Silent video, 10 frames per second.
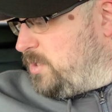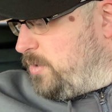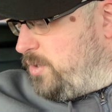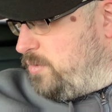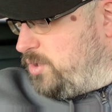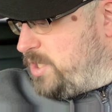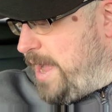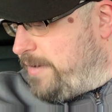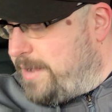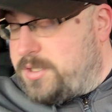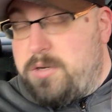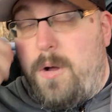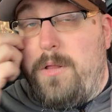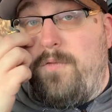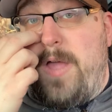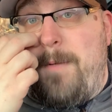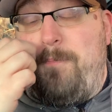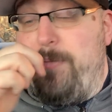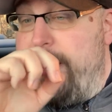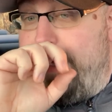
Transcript: So huge shout outs to all of them.